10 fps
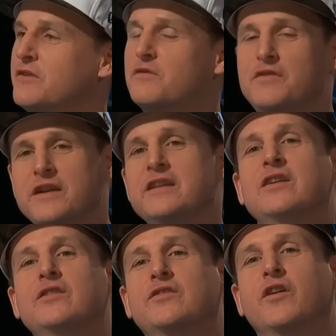for
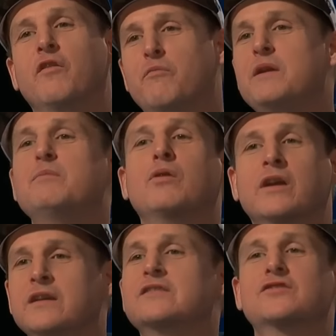videos of people
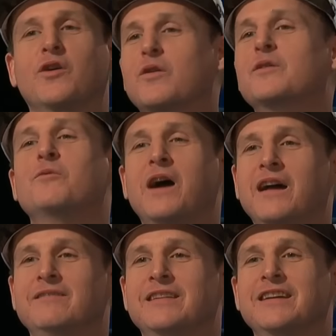getting soaking
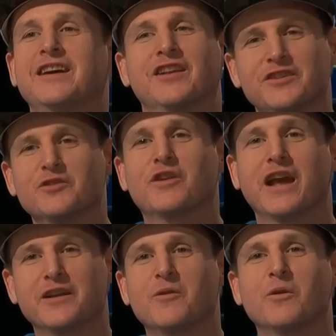wet, a little
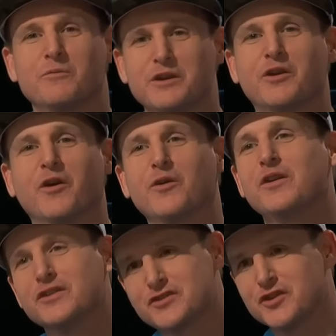category we call
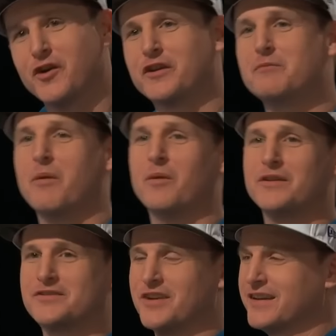soggy
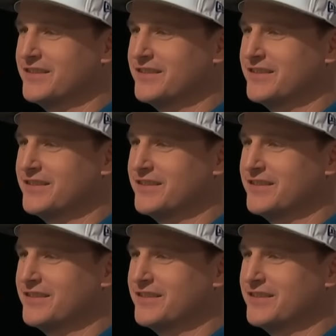boys. Take a